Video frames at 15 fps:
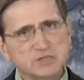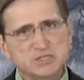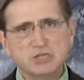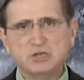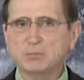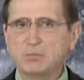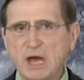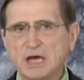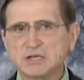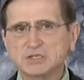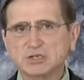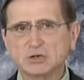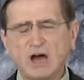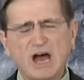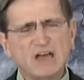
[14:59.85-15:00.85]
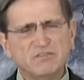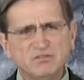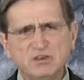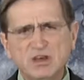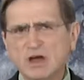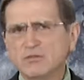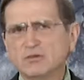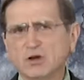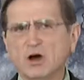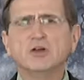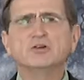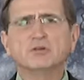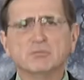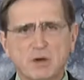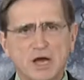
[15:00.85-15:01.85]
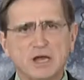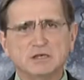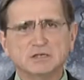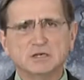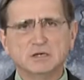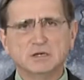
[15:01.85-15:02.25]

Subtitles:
senior pastor, I have never undermined